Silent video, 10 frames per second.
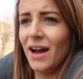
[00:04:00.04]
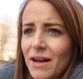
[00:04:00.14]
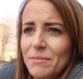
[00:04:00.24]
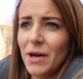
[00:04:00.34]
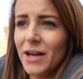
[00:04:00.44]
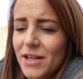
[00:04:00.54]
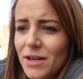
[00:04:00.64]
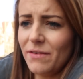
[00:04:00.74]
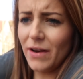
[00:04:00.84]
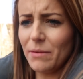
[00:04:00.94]
Um, I
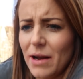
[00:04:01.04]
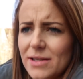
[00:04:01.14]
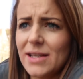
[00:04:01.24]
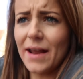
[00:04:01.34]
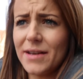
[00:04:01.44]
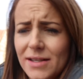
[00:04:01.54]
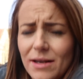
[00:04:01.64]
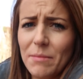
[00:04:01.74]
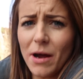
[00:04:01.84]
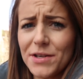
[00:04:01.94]
don't know if anyone else has had it
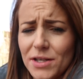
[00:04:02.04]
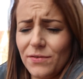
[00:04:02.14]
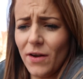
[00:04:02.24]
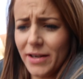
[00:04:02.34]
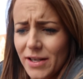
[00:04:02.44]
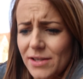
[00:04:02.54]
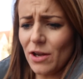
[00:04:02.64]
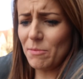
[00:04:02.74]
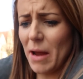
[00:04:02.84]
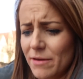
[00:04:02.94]
done, but I just find it
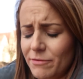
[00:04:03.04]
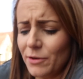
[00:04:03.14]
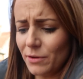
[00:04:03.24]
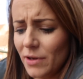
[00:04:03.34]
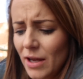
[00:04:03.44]
so painful.